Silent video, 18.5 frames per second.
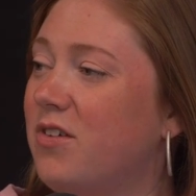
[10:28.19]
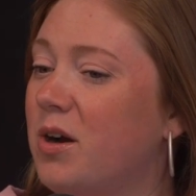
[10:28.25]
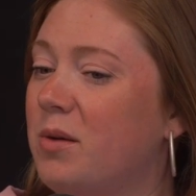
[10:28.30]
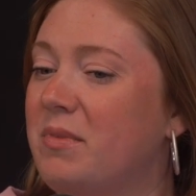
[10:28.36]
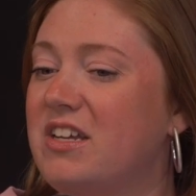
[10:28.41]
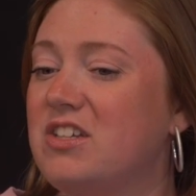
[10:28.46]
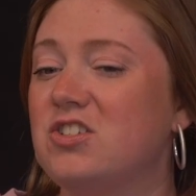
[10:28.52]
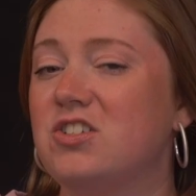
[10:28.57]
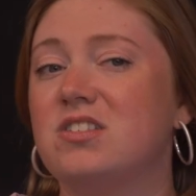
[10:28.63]
Farm
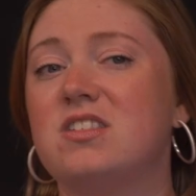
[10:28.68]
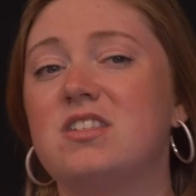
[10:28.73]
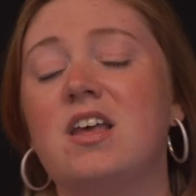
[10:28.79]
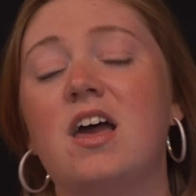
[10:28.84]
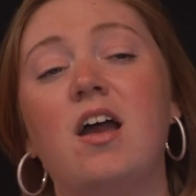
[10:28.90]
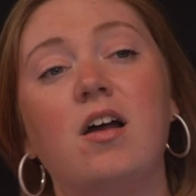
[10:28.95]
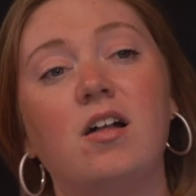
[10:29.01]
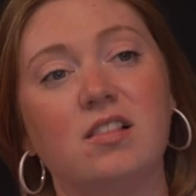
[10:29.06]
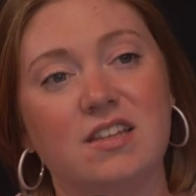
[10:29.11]
agents.
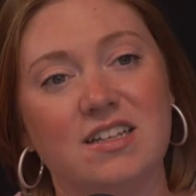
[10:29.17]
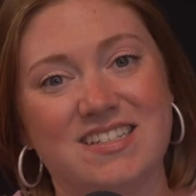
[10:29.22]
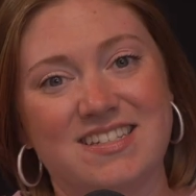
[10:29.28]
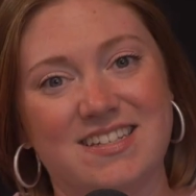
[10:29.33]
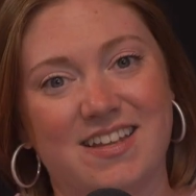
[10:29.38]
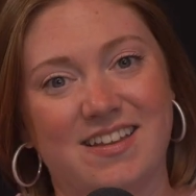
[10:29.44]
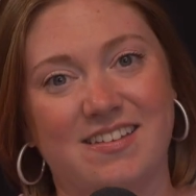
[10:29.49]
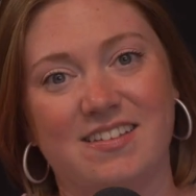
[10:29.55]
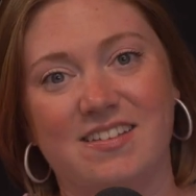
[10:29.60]

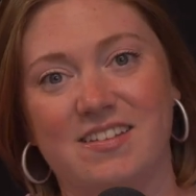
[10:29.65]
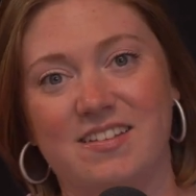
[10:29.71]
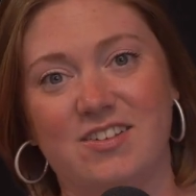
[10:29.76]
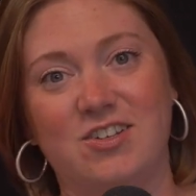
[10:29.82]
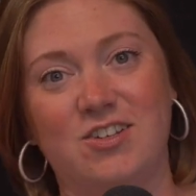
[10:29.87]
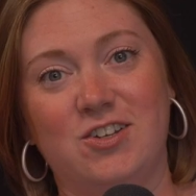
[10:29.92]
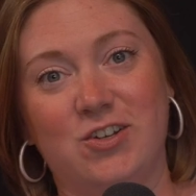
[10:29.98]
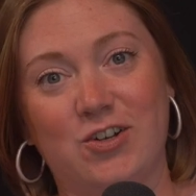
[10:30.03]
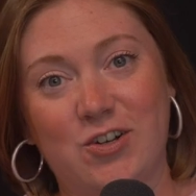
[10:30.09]
Listen,
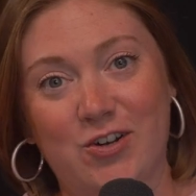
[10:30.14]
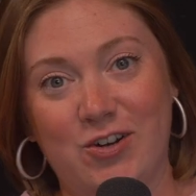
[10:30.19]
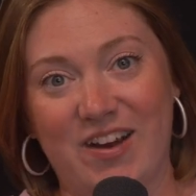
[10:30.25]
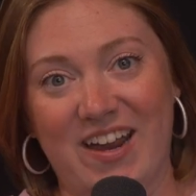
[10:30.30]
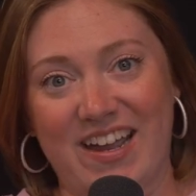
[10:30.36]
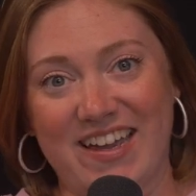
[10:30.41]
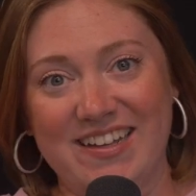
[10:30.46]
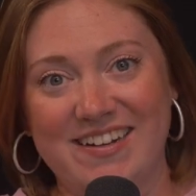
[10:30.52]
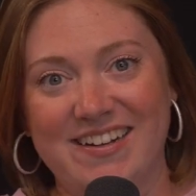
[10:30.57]
you're
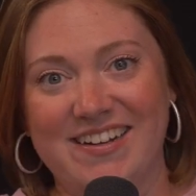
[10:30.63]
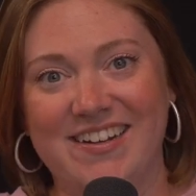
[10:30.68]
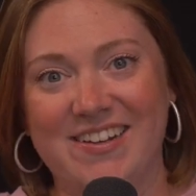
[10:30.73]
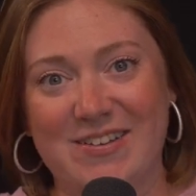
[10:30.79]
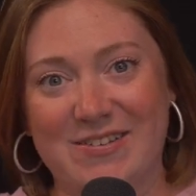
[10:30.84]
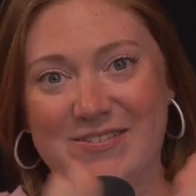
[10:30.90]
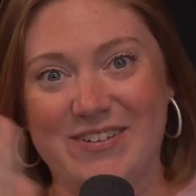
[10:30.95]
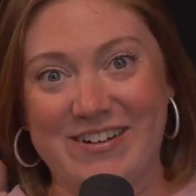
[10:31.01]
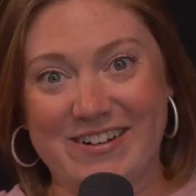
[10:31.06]
great
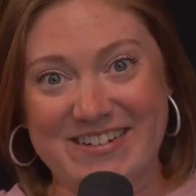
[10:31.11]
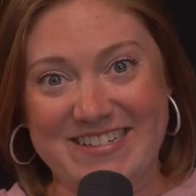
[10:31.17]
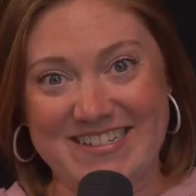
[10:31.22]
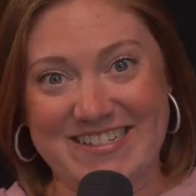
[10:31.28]
if you're a